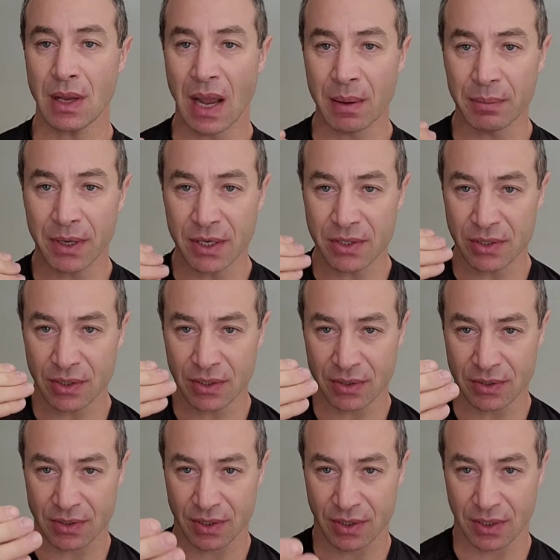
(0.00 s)
I'm getting
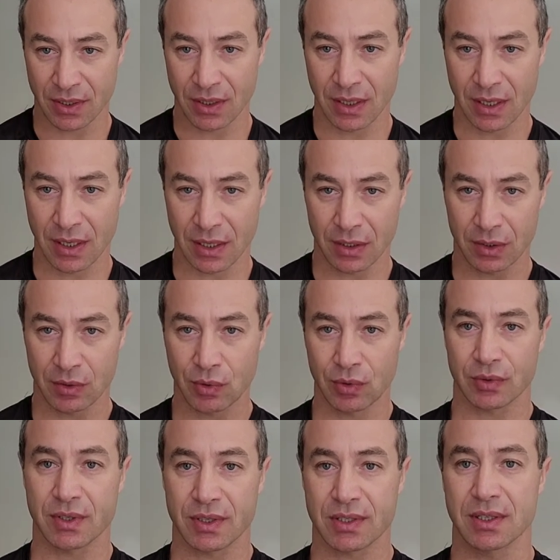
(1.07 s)
into
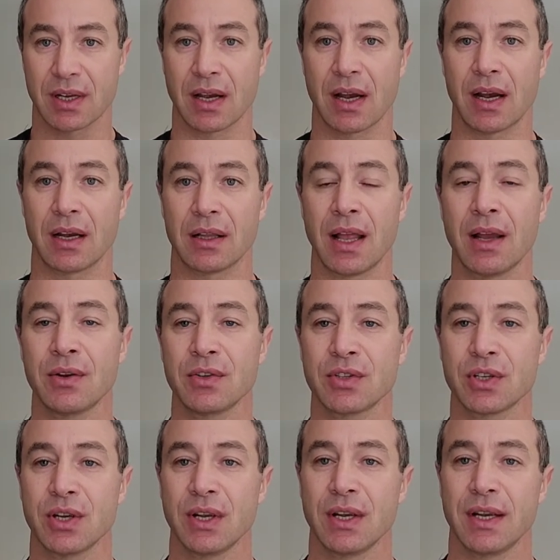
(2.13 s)
Qantas
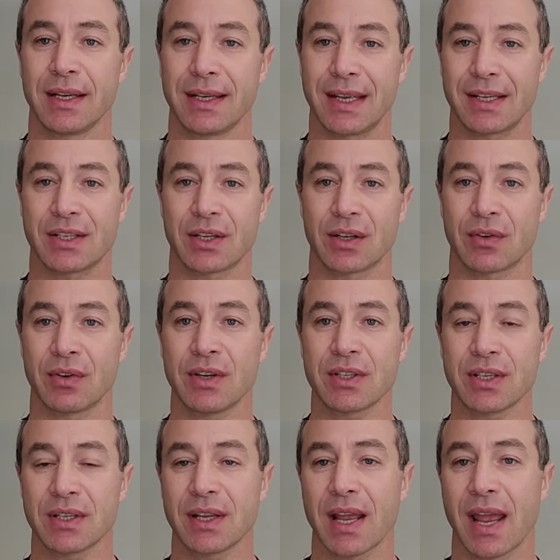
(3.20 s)
lounge, getting
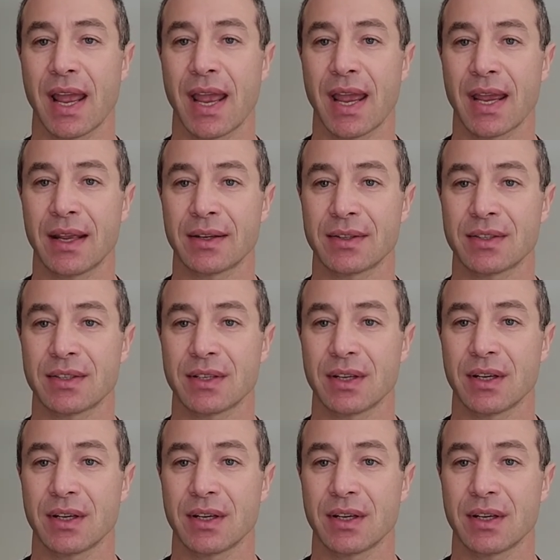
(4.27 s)
greeted, and